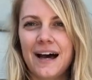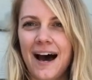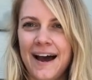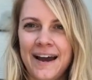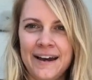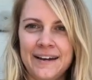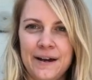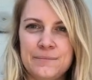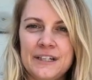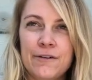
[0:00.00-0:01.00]
I
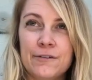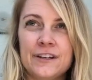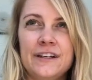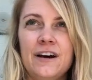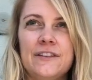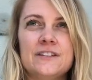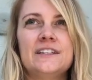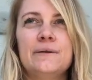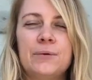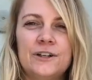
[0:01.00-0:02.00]
am definitely not the
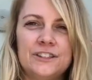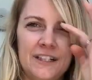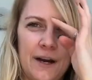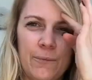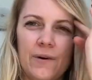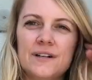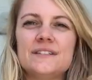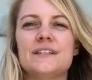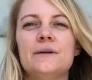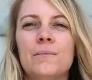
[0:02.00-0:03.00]
same person I
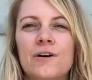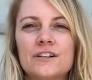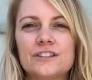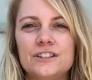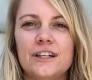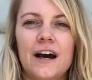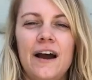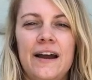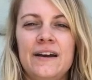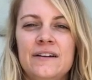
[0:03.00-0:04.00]
was in March,
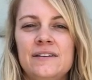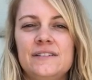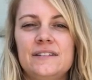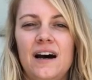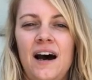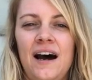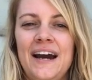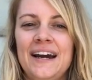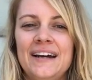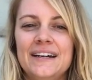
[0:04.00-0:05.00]
and
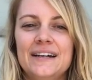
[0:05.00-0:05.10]
I